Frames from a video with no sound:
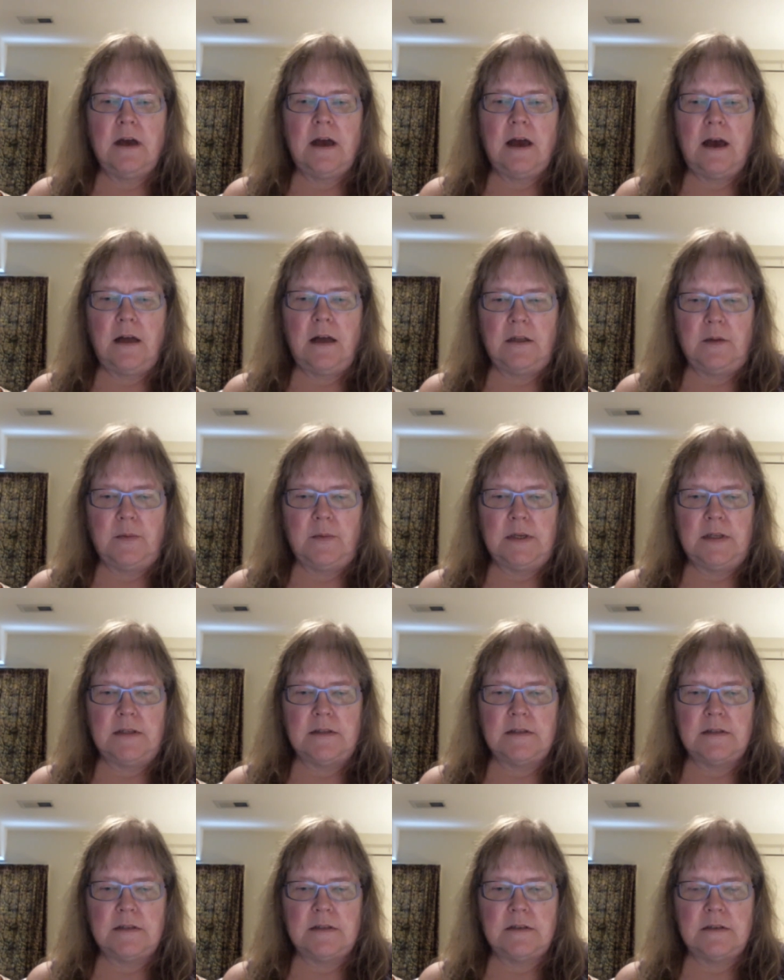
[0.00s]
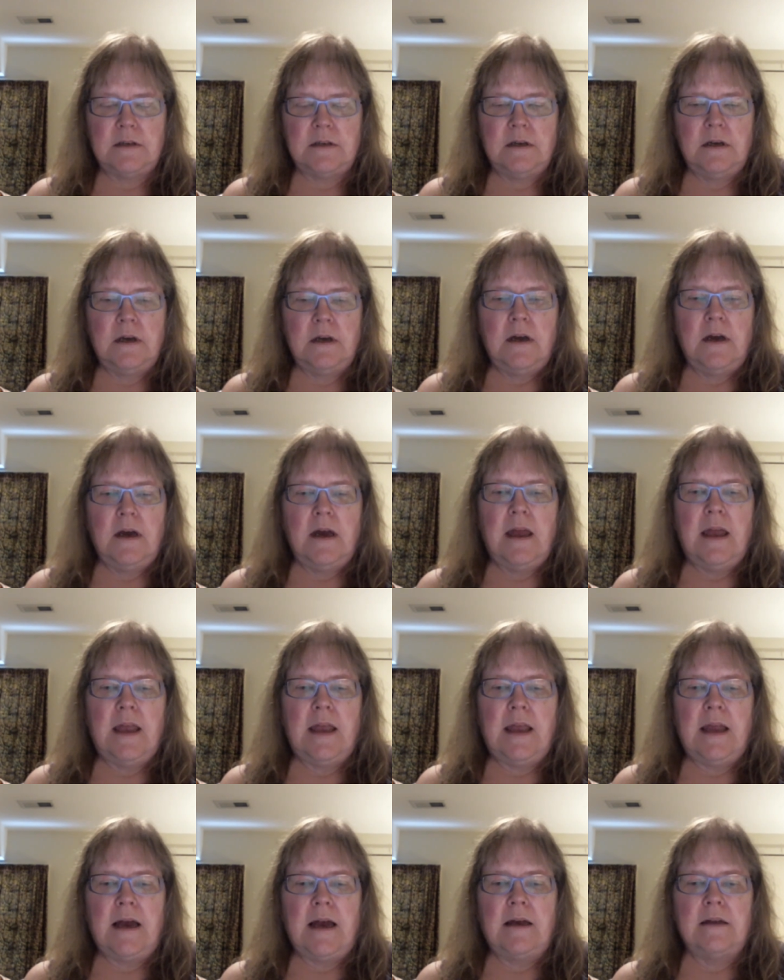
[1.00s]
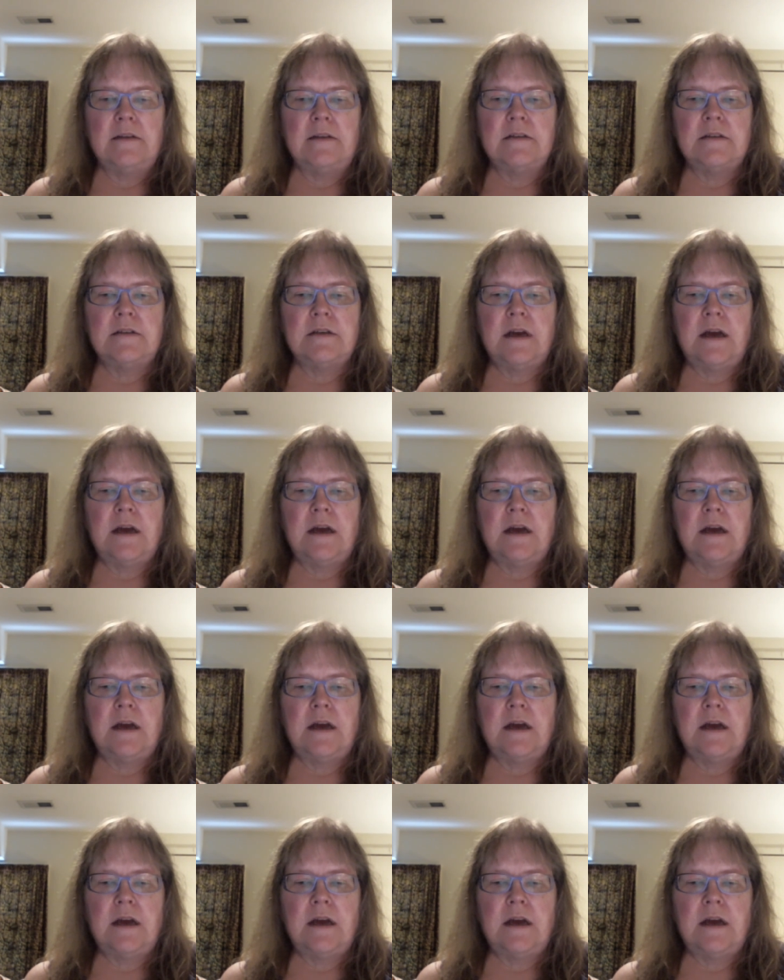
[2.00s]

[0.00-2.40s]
elements and